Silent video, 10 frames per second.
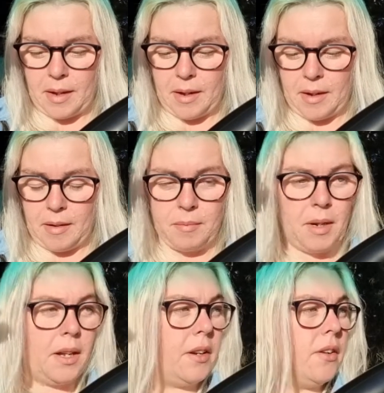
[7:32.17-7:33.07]

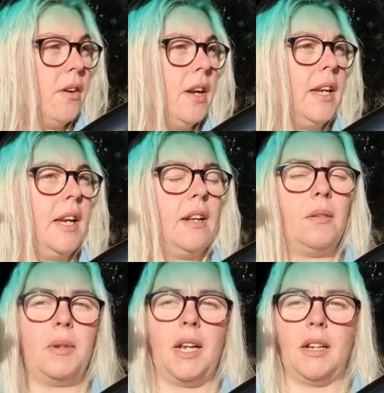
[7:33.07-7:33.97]
I don't know, again,
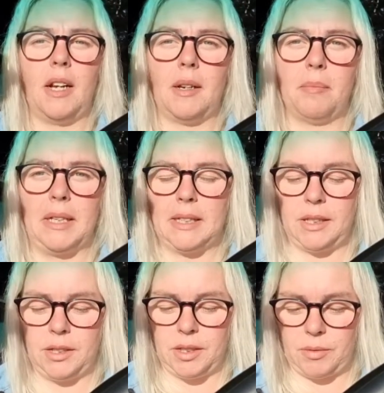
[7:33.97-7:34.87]
I'm getting like
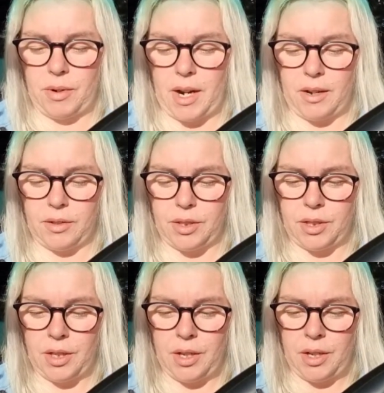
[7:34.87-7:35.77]
messages
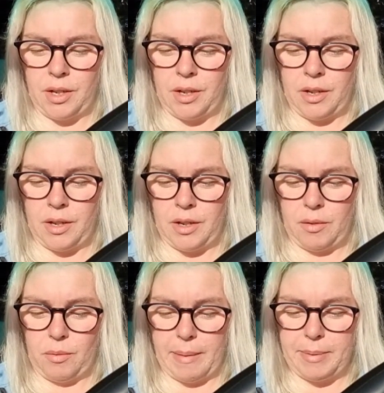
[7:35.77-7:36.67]
around
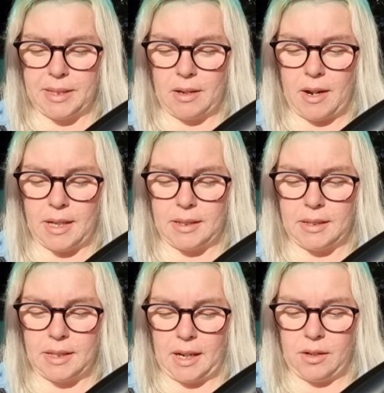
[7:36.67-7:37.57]

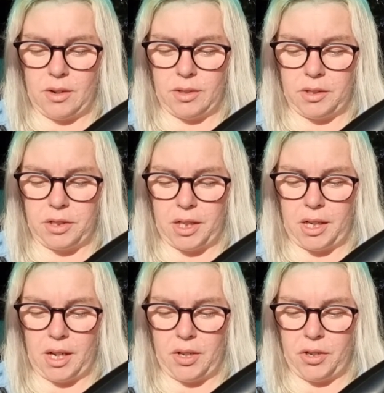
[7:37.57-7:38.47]
websites,
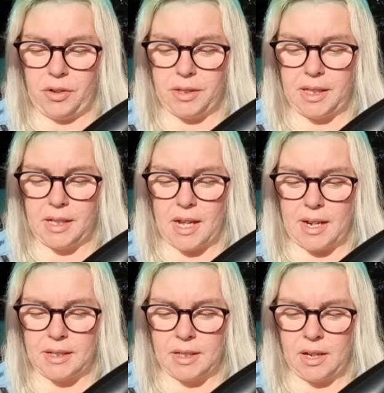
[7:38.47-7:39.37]
technology, and using
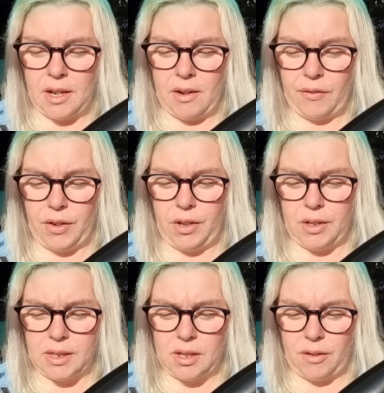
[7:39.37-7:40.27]
that for
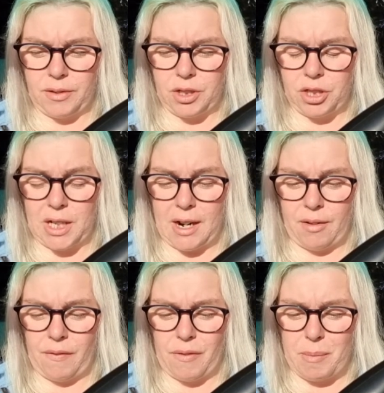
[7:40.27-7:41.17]
yourself to share
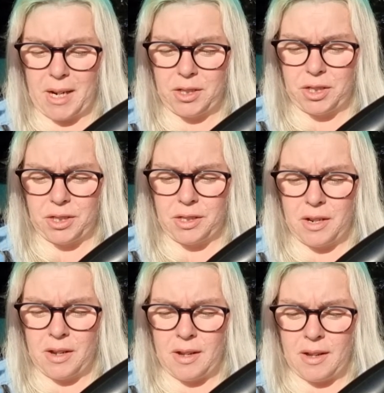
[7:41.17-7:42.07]
information,
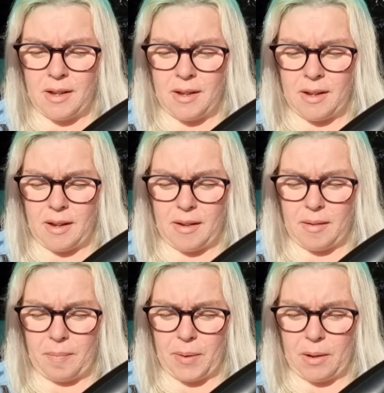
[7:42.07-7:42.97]

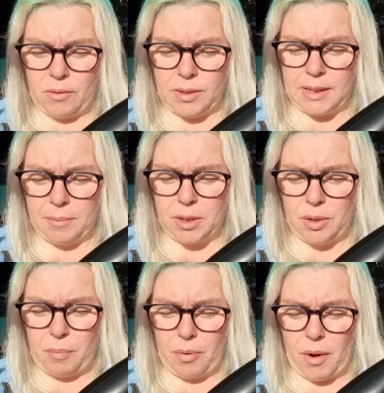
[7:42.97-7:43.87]
or some sort
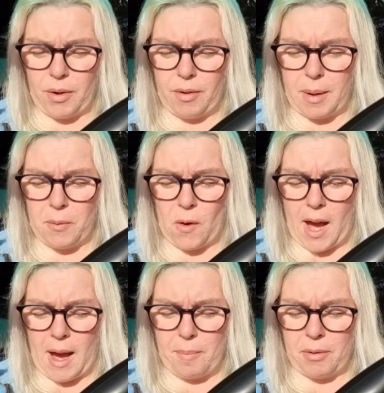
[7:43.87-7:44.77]
of program or
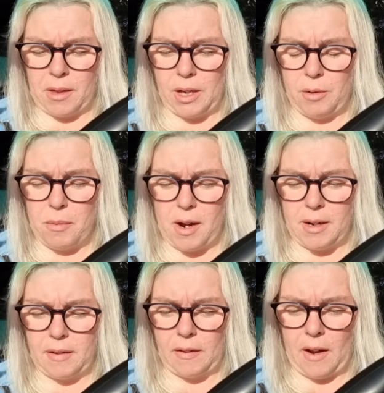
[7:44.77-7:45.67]
app that you
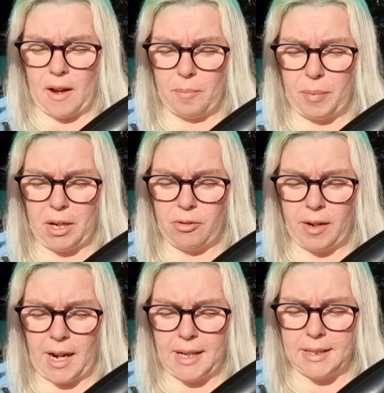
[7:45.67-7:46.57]
might be
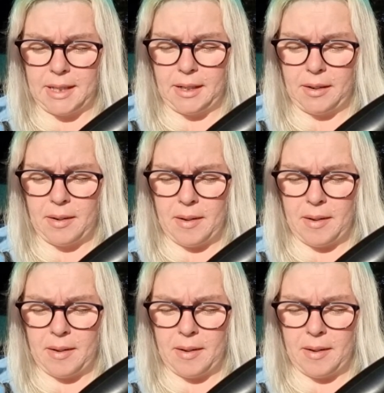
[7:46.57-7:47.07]
creating.